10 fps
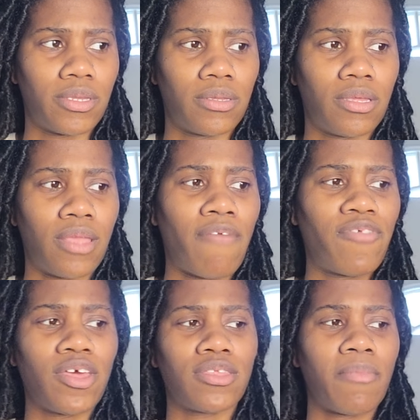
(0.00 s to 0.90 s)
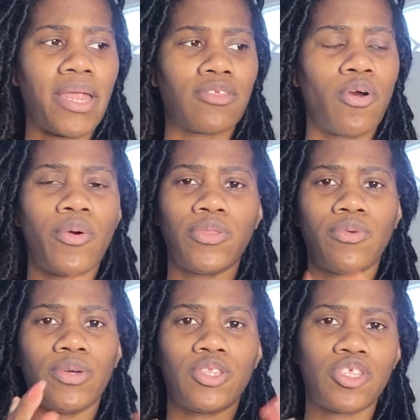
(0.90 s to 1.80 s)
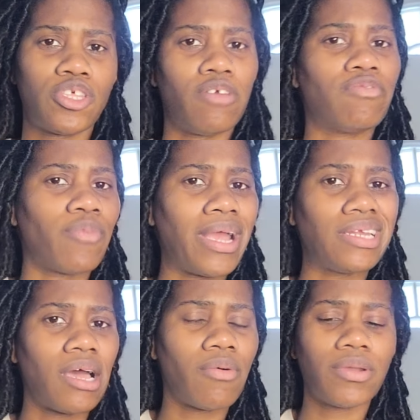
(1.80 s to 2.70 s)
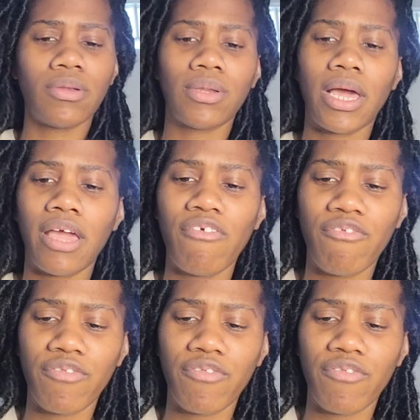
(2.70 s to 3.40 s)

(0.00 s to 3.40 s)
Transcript: Because I feel like somebody's going through a shift right now in their life.